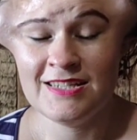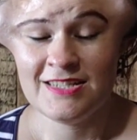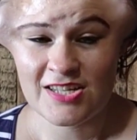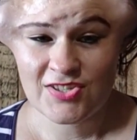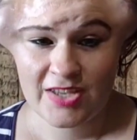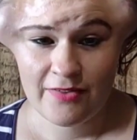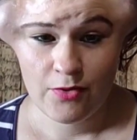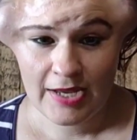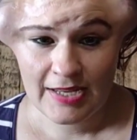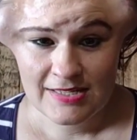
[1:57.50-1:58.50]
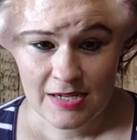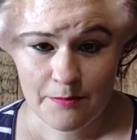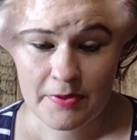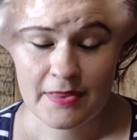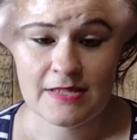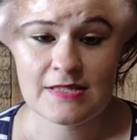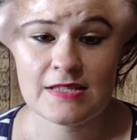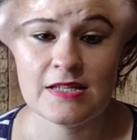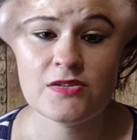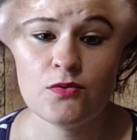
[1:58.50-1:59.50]
Just to give you a heads up, this
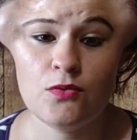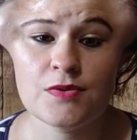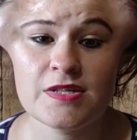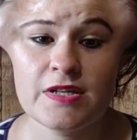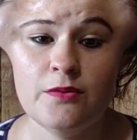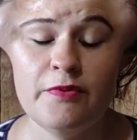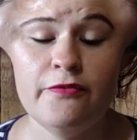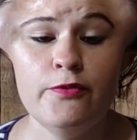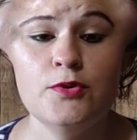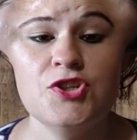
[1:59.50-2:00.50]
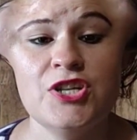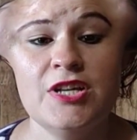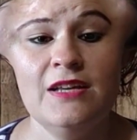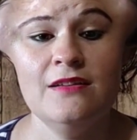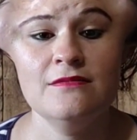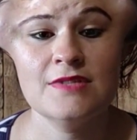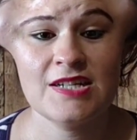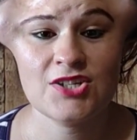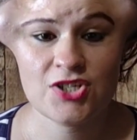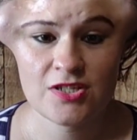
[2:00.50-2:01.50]
is also before she
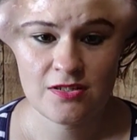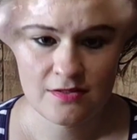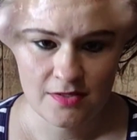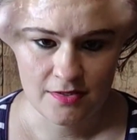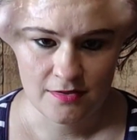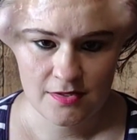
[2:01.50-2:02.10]
touched it.